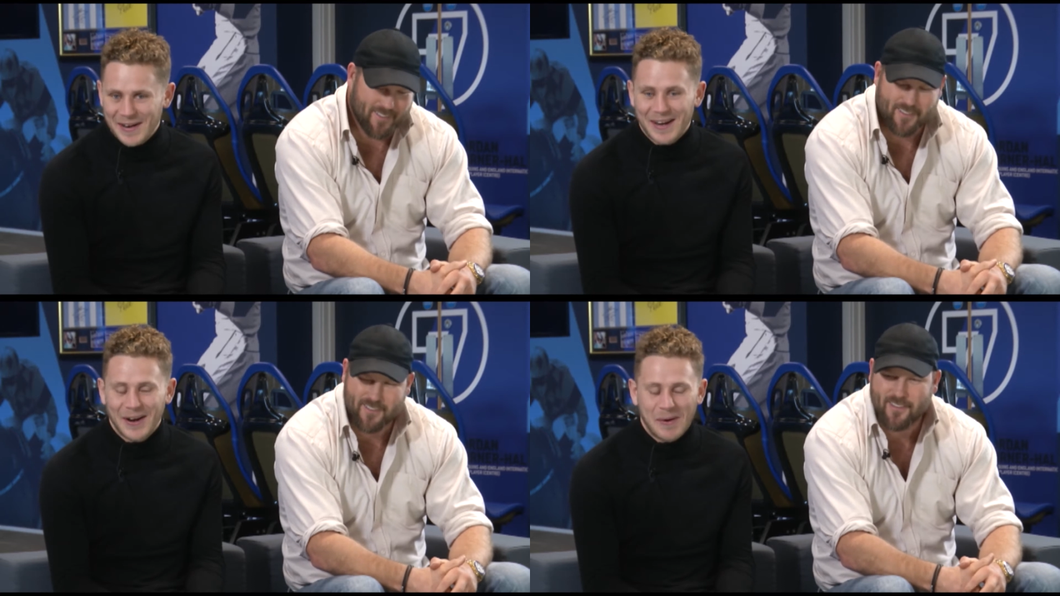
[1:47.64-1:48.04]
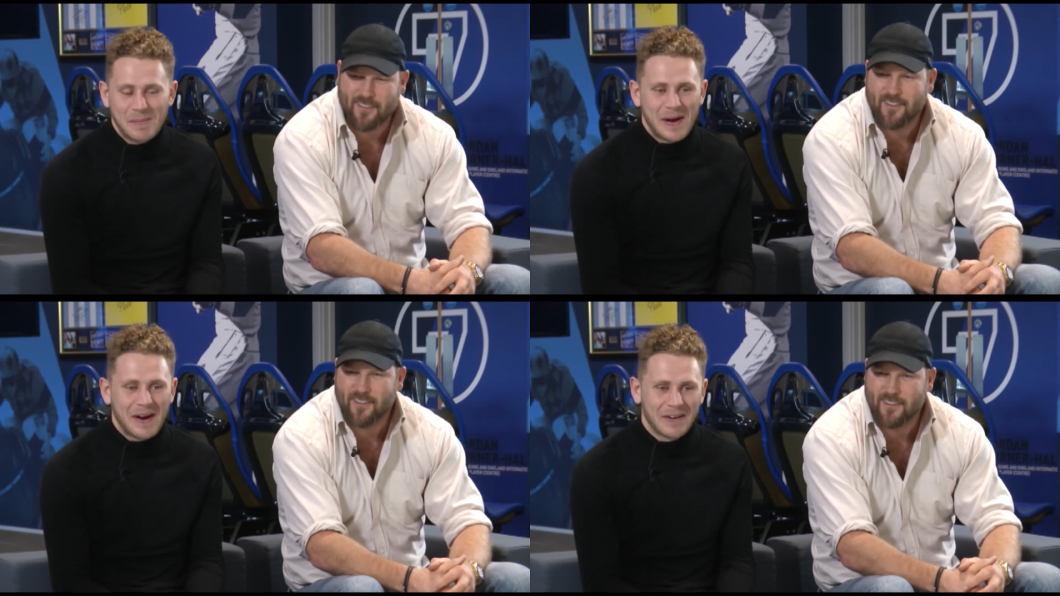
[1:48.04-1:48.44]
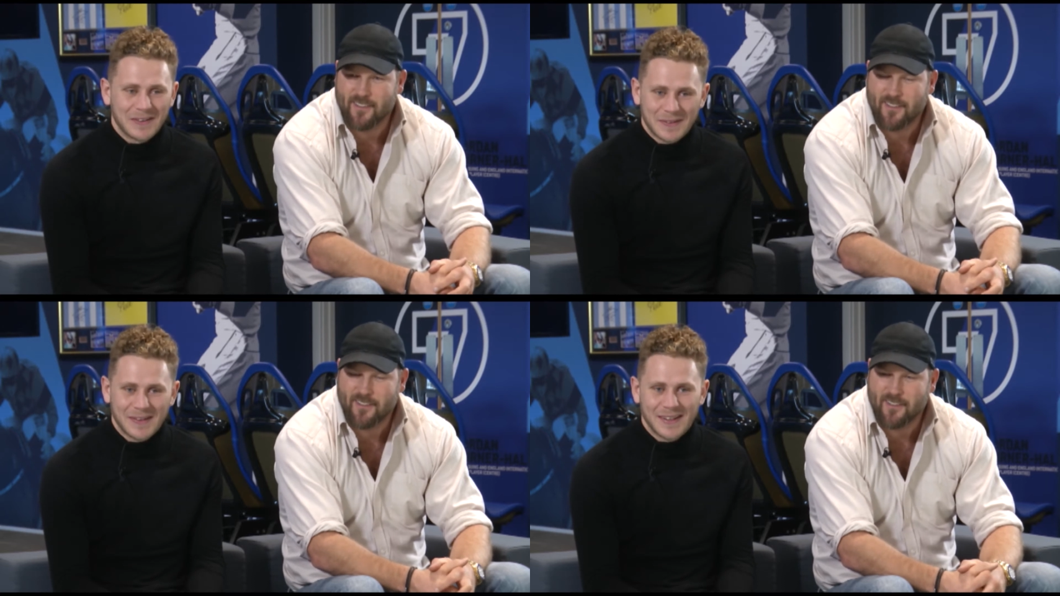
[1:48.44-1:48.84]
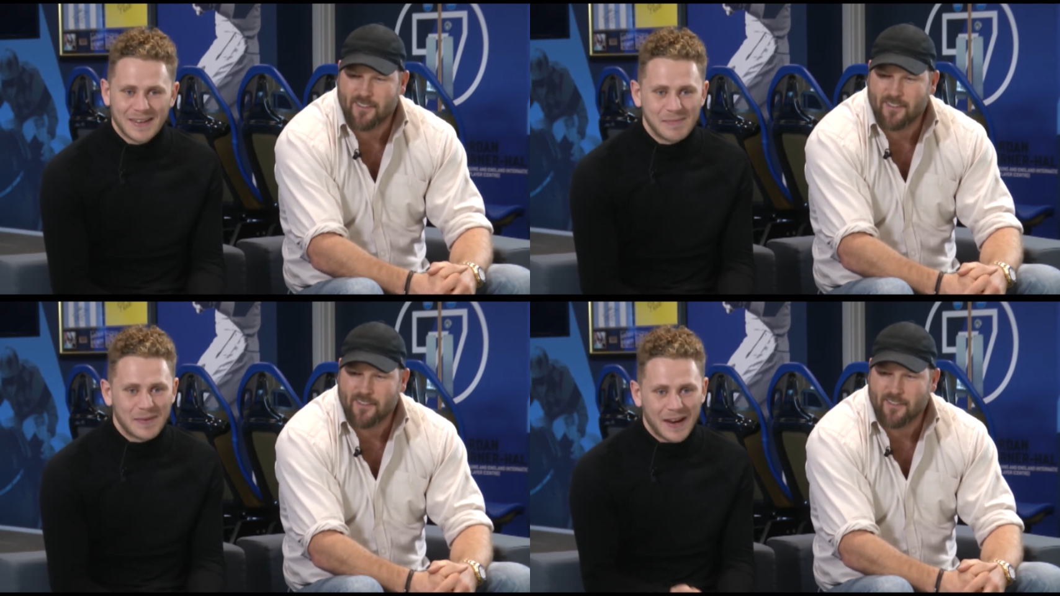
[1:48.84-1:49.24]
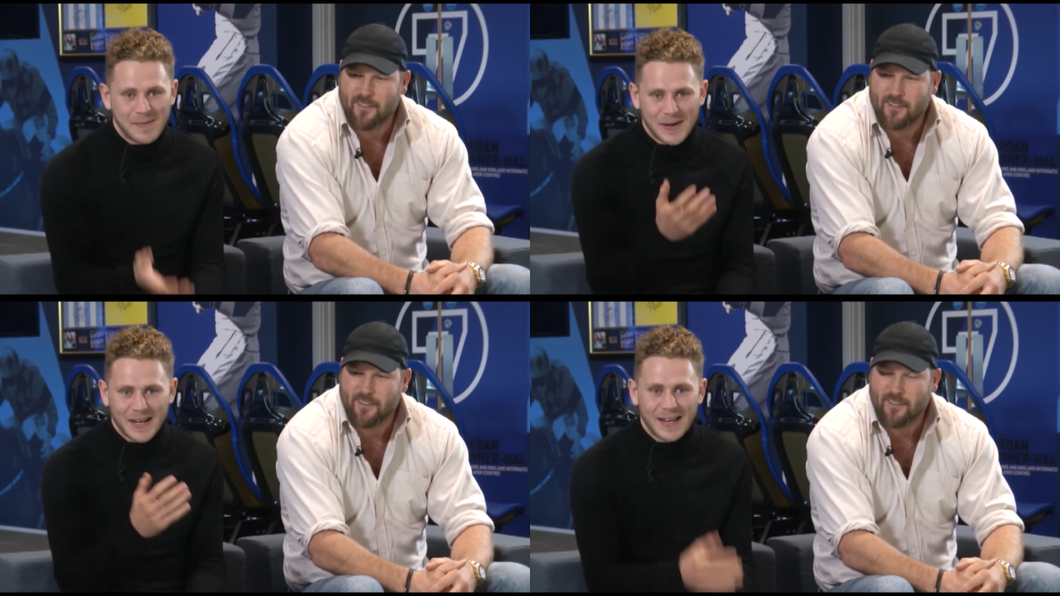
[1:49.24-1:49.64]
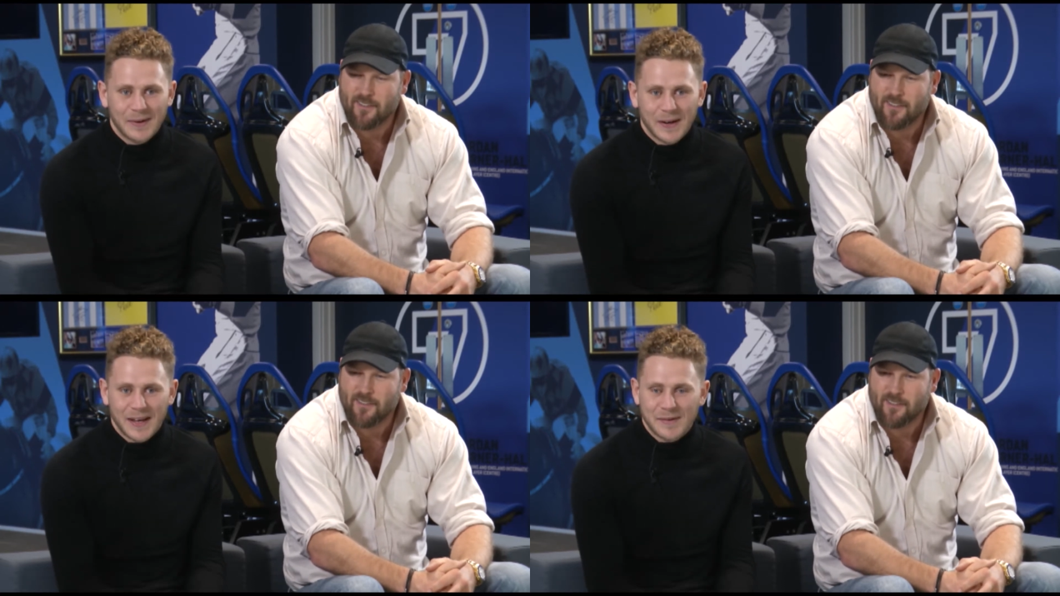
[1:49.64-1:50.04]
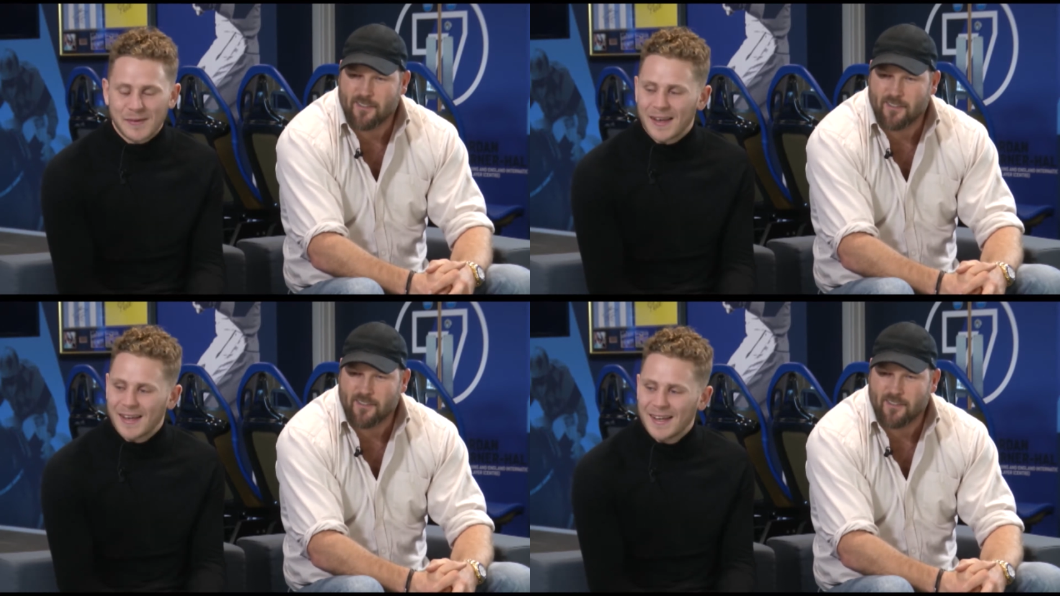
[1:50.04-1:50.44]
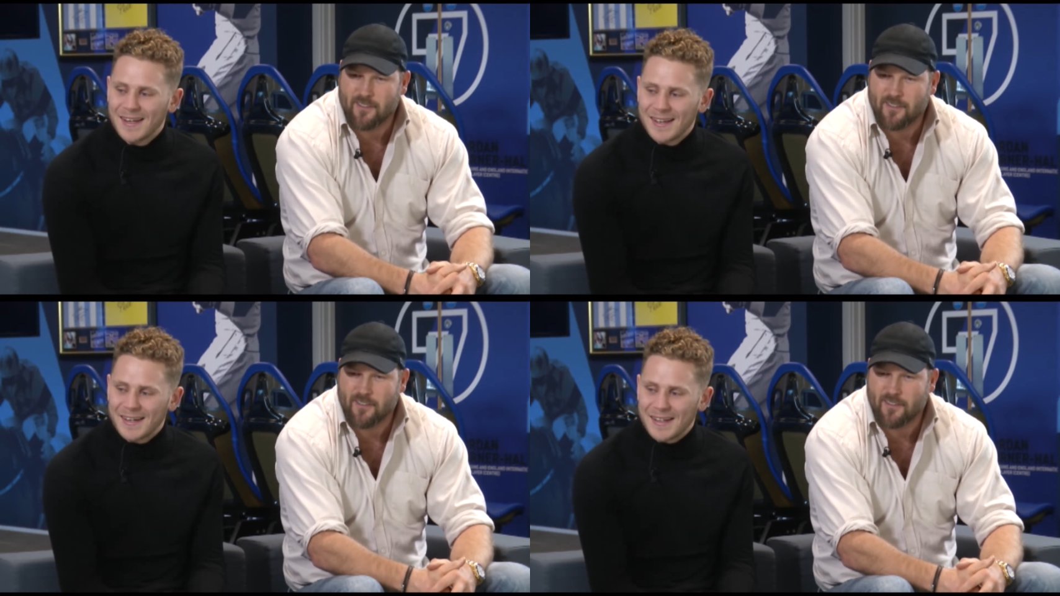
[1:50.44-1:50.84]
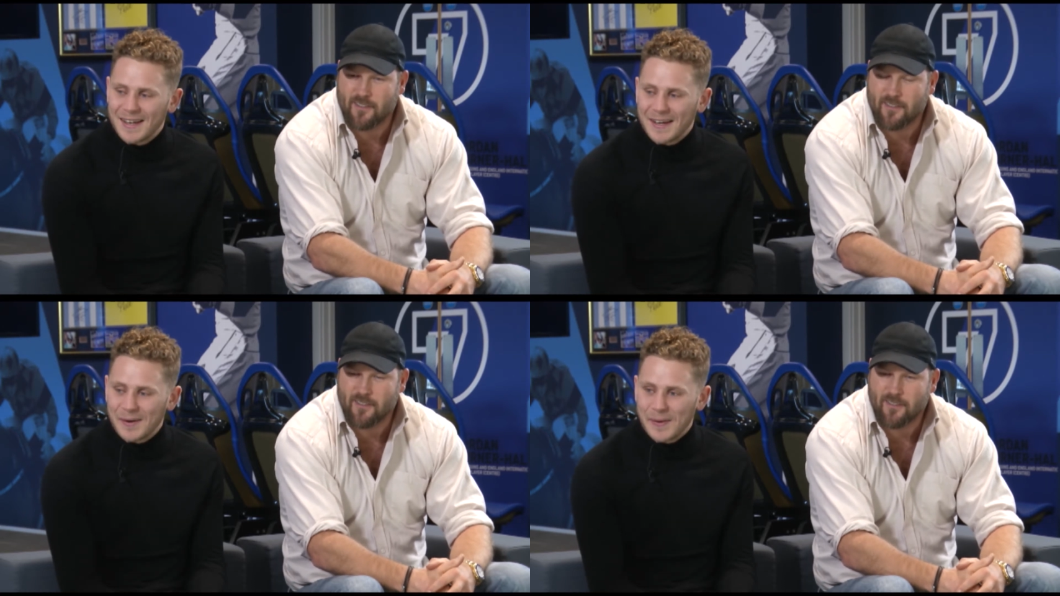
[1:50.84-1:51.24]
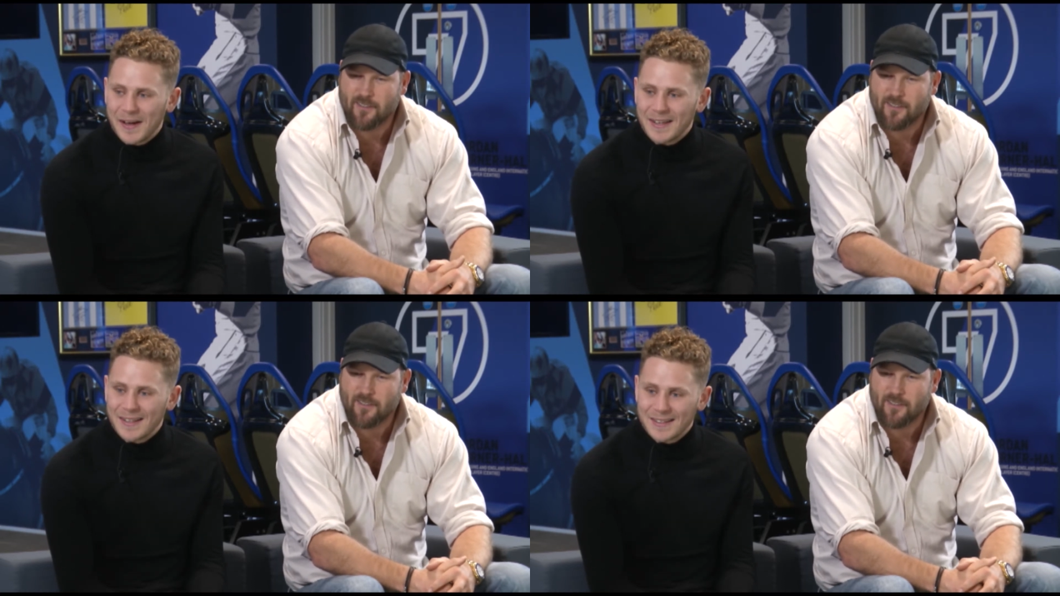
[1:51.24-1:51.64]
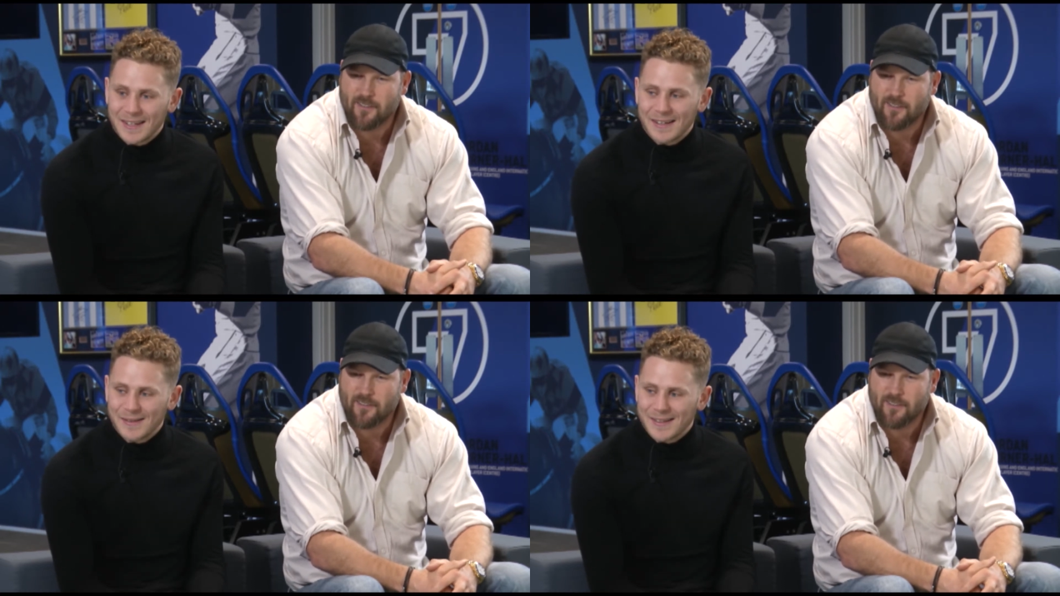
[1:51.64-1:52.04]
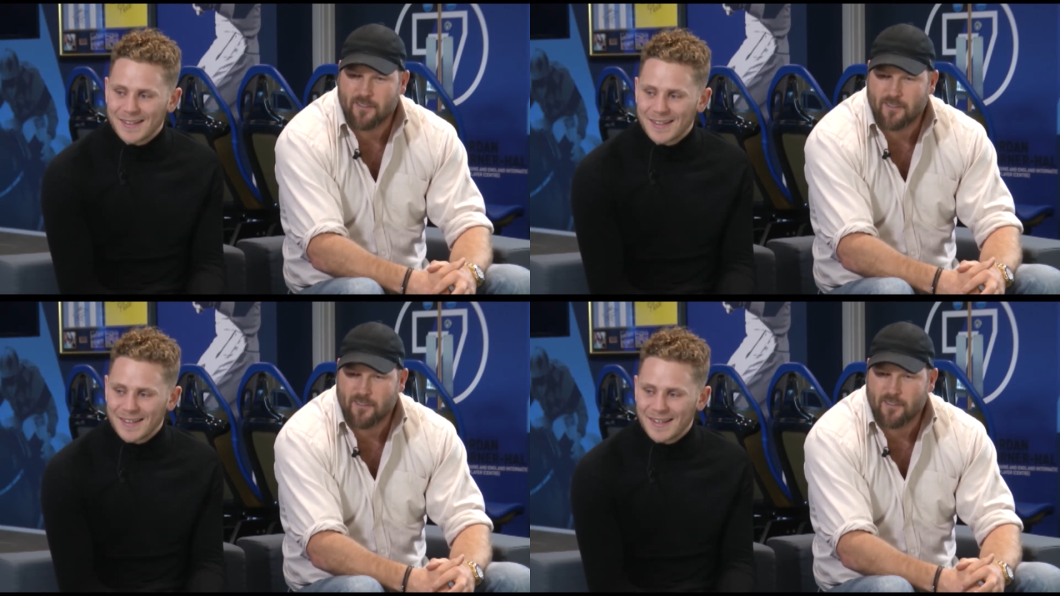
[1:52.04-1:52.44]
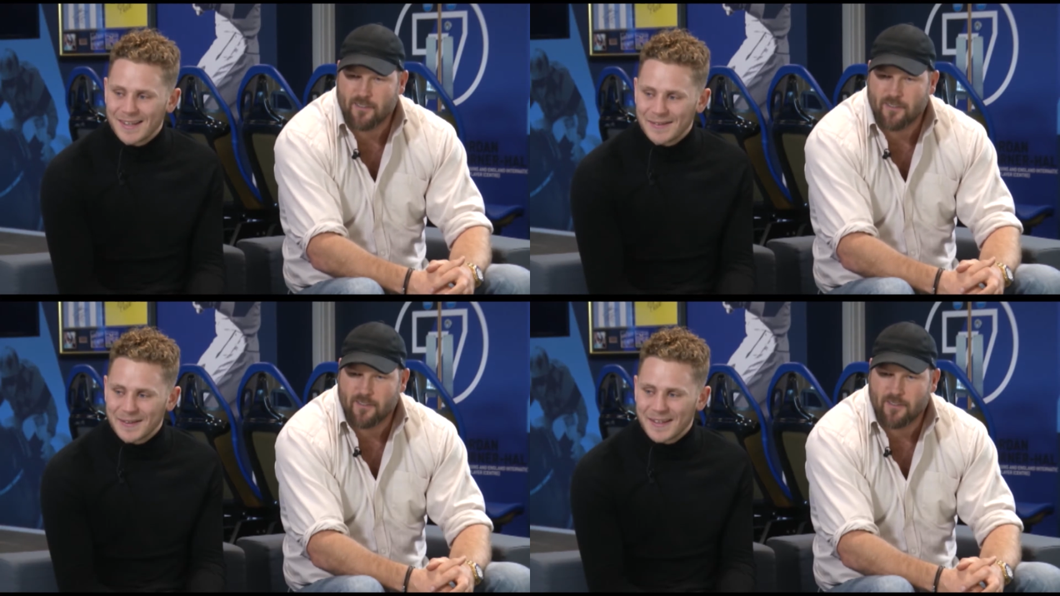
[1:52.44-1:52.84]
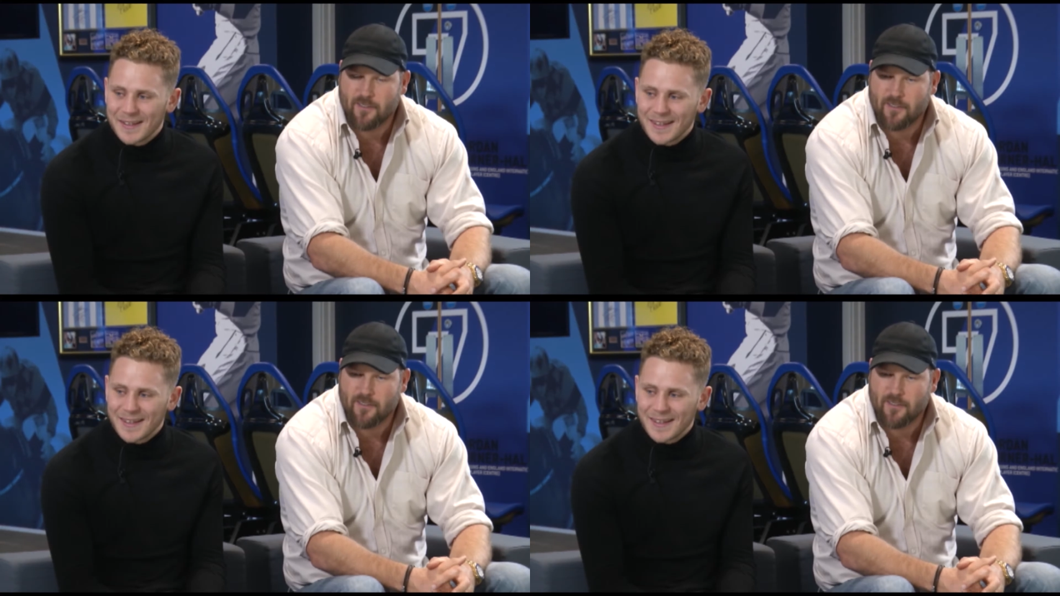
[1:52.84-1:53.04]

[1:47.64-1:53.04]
Speaker 1: a lot better. I was, it gave me a little lift. Yeah, and I won. So it was yeah, it was good.